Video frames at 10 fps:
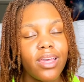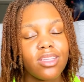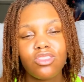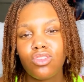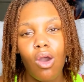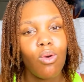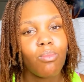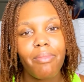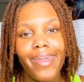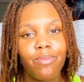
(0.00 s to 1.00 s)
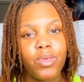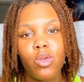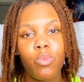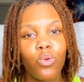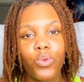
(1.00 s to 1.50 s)
and don't make
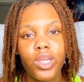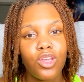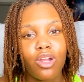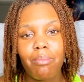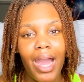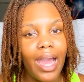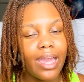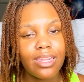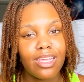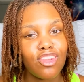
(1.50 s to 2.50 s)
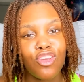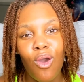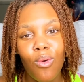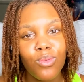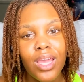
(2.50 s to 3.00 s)
people read your mind, and
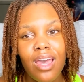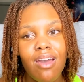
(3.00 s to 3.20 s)
don't